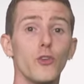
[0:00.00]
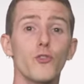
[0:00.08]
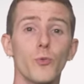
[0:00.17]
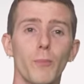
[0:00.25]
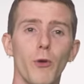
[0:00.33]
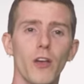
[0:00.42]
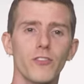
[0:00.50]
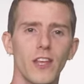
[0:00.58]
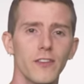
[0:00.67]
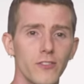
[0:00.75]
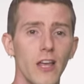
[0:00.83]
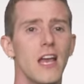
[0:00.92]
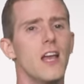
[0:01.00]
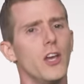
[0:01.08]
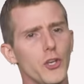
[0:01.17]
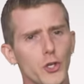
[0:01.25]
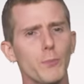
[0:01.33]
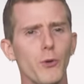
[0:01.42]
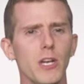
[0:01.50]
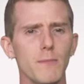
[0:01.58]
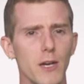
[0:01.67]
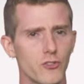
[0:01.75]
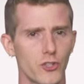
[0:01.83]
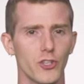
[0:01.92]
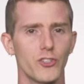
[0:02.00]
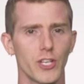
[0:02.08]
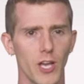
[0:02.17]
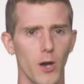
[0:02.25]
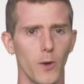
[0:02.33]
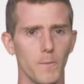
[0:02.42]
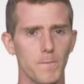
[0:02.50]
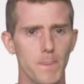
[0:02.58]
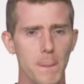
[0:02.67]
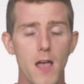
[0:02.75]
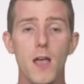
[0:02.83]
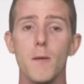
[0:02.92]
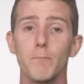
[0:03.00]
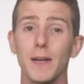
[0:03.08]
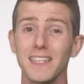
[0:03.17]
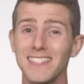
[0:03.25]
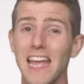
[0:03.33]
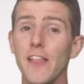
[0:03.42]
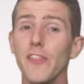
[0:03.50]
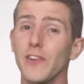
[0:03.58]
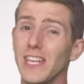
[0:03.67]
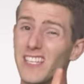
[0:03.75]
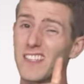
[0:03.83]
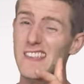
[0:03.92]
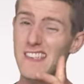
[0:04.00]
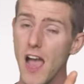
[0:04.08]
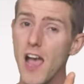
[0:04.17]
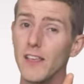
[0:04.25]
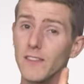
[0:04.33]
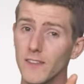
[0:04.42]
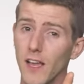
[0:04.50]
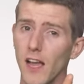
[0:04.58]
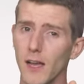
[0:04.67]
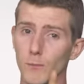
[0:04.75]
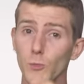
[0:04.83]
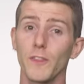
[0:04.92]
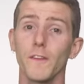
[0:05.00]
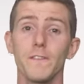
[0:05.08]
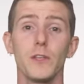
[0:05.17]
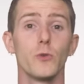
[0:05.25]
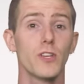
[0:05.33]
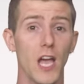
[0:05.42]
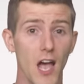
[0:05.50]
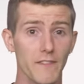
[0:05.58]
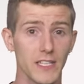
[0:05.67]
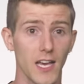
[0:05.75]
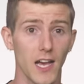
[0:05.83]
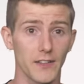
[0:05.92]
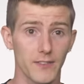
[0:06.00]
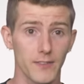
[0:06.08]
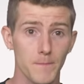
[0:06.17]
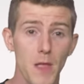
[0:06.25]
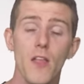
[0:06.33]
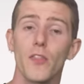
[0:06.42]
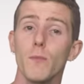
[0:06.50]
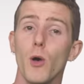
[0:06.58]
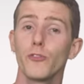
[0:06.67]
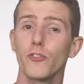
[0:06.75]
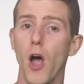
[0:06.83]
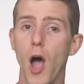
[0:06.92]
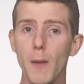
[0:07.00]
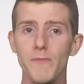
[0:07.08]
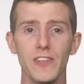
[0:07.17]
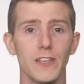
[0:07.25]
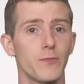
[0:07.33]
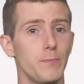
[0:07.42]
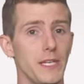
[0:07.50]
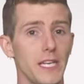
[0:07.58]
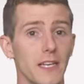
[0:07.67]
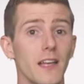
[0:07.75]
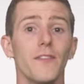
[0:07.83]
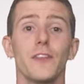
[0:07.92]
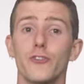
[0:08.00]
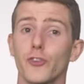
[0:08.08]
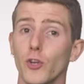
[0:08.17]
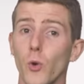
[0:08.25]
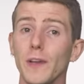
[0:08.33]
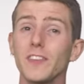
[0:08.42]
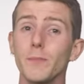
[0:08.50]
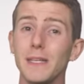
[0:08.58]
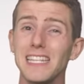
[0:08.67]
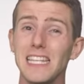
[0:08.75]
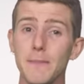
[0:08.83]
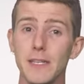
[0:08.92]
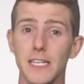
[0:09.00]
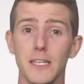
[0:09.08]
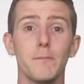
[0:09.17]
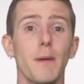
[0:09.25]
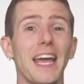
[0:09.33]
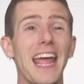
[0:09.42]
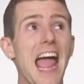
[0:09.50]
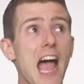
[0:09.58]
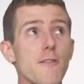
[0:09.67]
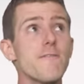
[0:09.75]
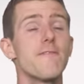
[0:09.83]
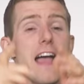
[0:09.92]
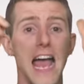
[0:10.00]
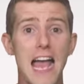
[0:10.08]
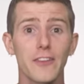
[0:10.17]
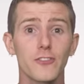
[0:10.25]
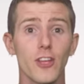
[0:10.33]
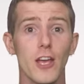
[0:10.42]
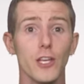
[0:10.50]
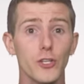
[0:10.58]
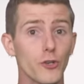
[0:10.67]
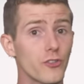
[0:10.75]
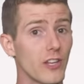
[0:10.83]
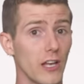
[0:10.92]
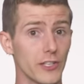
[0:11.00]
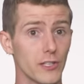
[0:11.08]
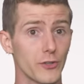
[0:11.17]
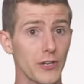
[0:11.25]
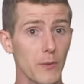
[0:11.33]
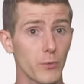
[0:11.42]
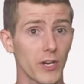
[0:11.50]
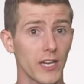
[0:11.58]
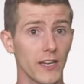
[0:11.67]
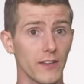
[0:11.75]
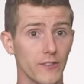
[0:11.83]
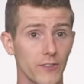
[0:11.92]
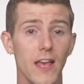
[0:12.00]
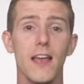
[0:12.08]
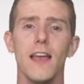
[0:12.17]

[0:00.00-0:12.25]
usual process, you're pretty much good to go. But tethering does come with a few caveats, the most obvious being that you're going to be limited by how fast your cellular network is.